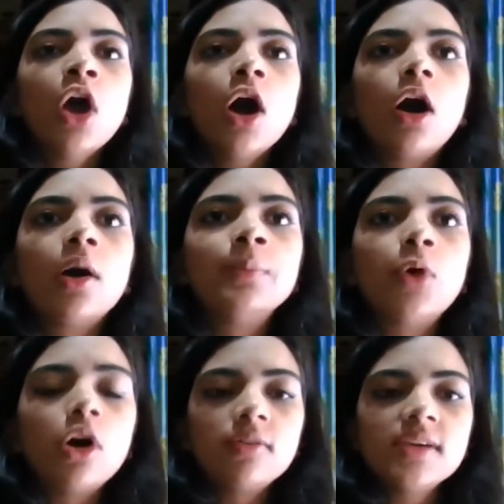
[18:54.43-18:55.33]

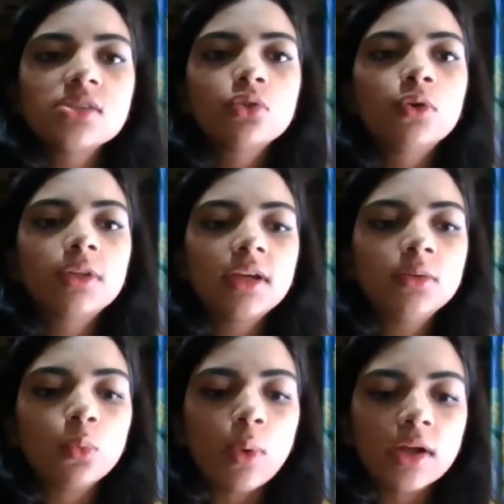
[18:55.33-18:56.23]
always know that
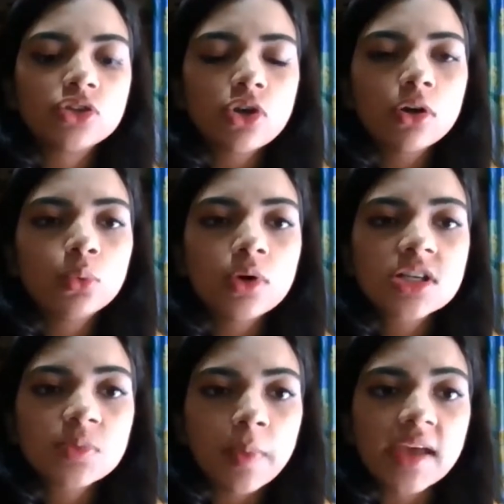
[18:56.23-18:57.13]
one shot
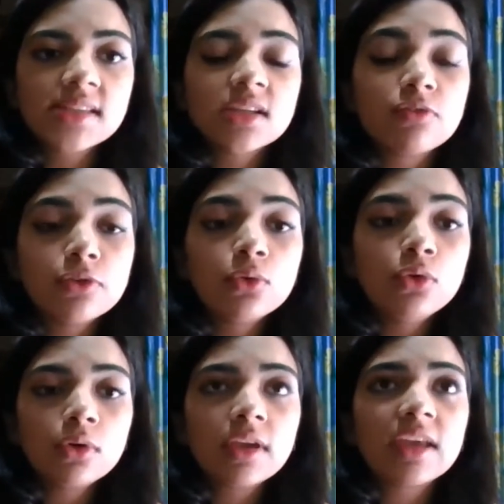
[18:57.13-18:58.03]
works best if
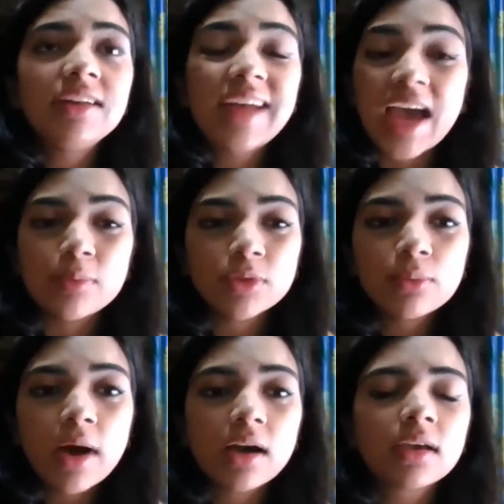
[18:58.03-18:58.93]
you can time the
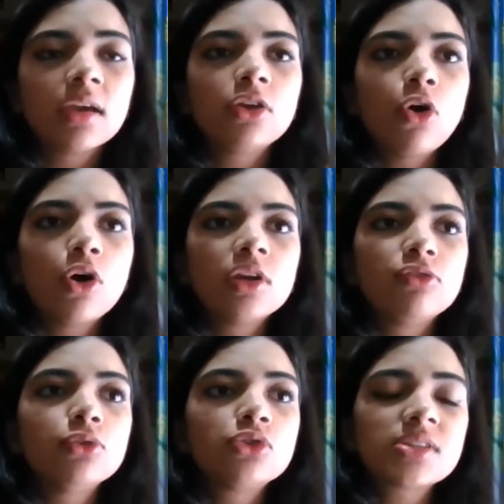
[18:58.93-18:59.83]
market, or if
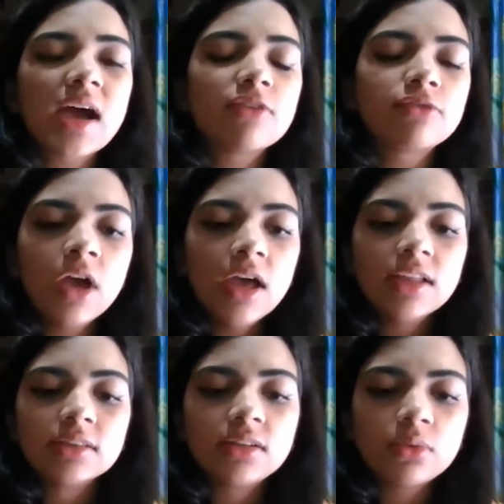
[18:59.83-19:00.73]
you just have
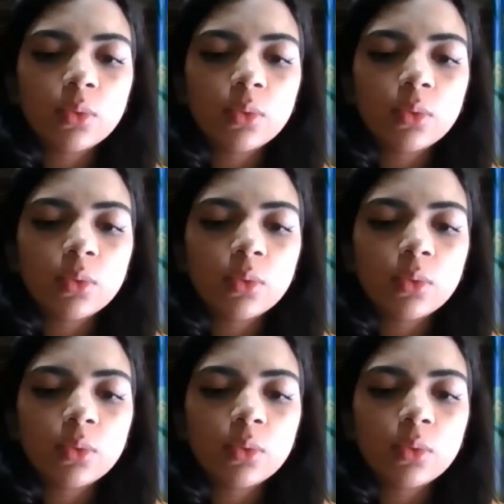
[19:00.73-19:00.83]
that